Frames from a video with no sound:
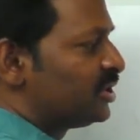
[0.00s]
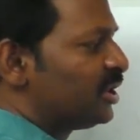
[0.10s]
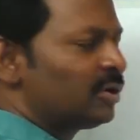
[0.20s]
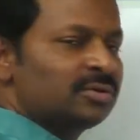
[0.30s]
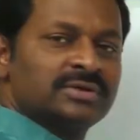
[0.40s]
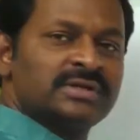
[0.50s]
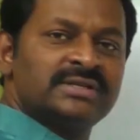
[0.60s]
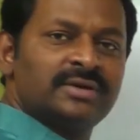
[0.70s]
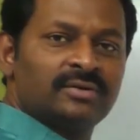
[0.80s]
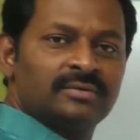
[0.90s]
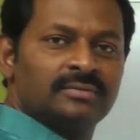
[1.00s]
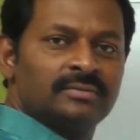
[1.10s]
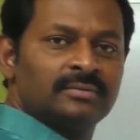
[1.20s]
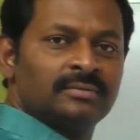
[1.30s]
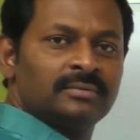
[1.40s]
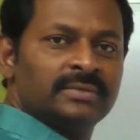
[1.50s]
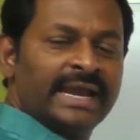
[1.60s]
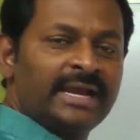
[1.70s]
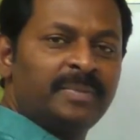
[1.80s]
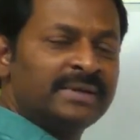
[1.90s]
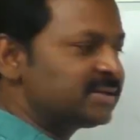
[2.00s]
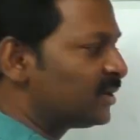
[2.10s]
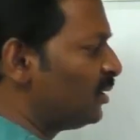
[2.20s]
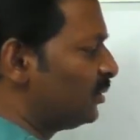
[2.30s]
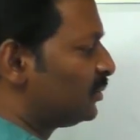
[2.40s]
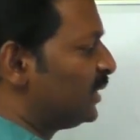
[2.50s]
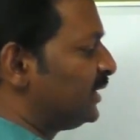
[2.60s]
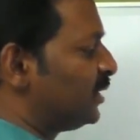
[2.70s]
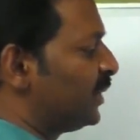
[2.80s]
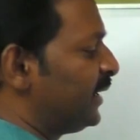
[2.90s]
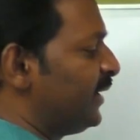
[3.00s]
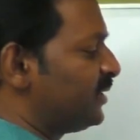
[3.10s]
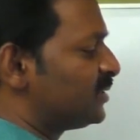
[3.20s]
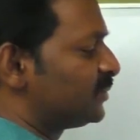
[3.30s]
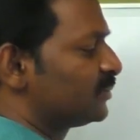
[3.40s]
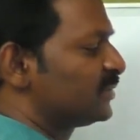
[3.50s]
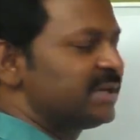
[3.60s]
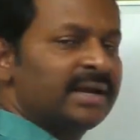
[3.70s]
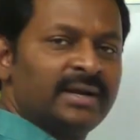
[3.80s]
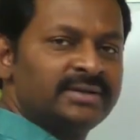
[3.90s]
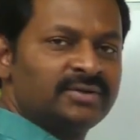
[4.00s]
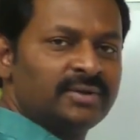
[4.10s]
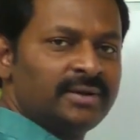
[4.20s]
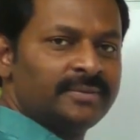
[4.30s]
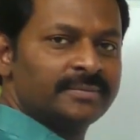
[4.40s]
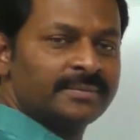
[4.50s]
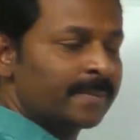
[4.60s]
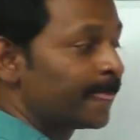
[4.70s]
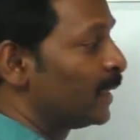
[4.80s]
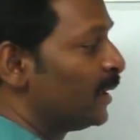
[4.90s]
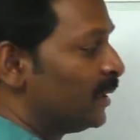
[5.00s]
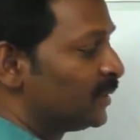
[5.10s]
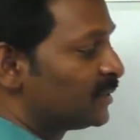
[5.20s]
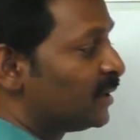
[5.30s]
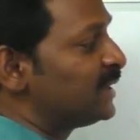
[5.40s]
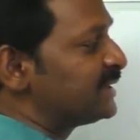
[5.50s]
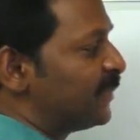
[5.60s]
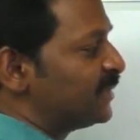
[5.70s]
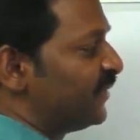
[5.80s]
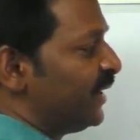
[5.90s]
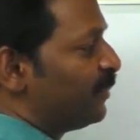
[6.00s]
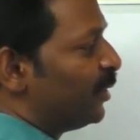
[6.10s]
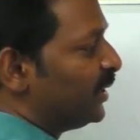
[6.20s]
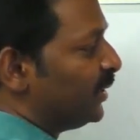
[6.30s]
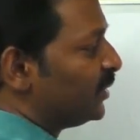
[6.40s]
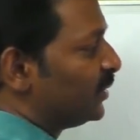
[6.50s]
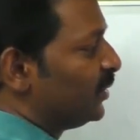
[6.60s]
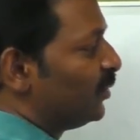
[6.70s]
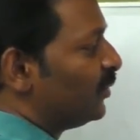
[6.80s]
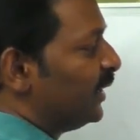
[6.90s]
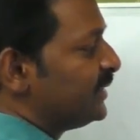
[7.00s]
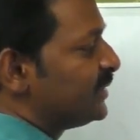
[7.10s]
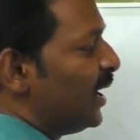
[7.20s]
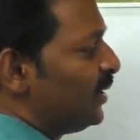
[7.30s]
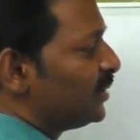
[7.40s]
0 twos are 0 8 plus 0 nothing but 8 single digit only third step is very important what is that